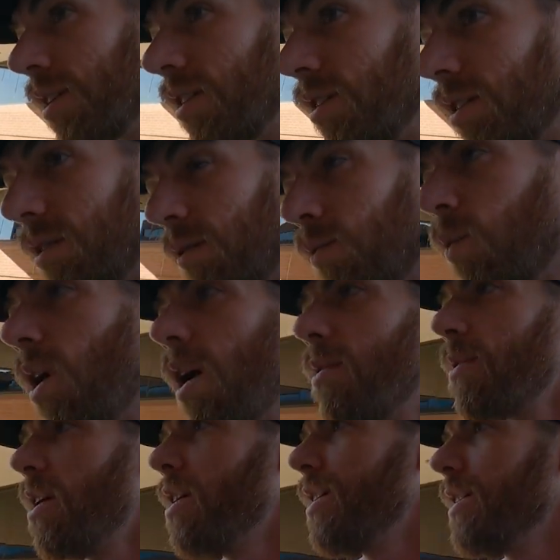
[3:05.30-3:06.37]
little
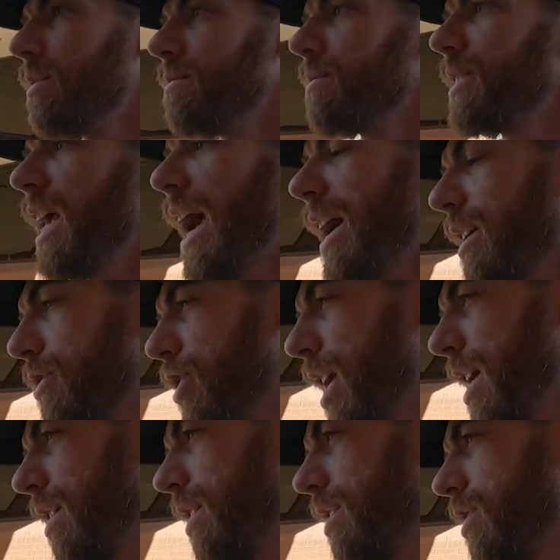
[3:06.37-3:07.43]
wall run tack
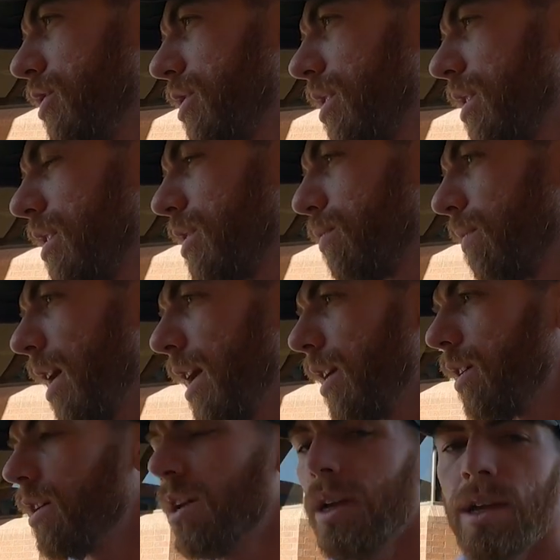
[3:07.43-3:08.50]
challenge to this
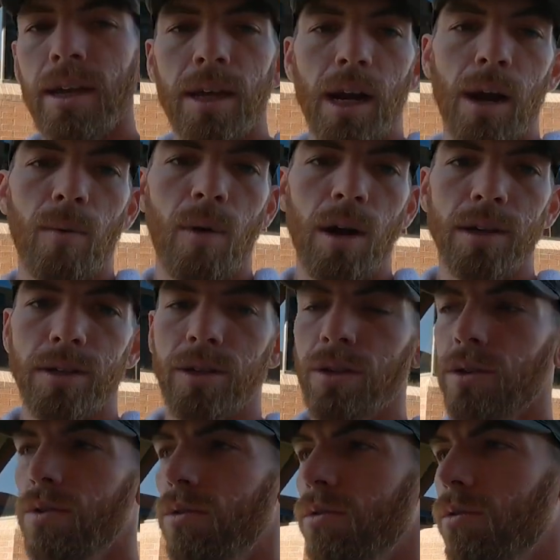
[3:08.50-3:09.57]
rail. And I want
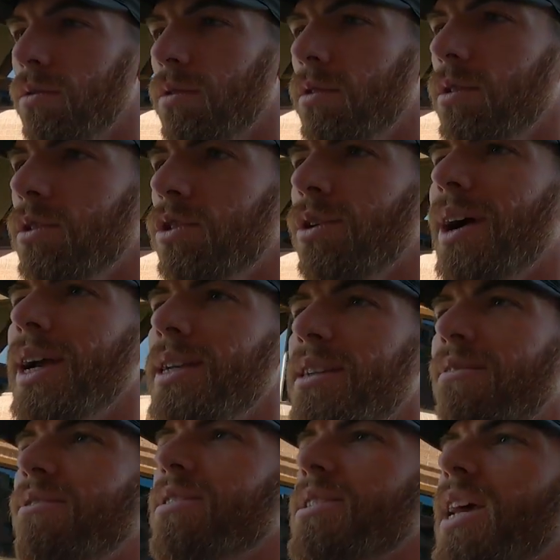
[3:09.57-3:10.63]
to try a
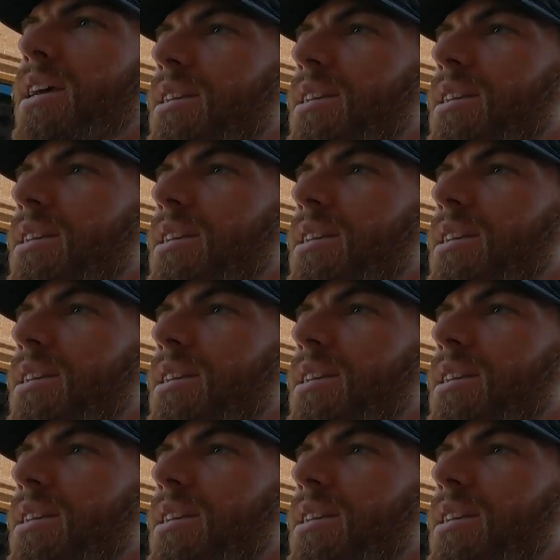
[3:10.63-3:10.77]
different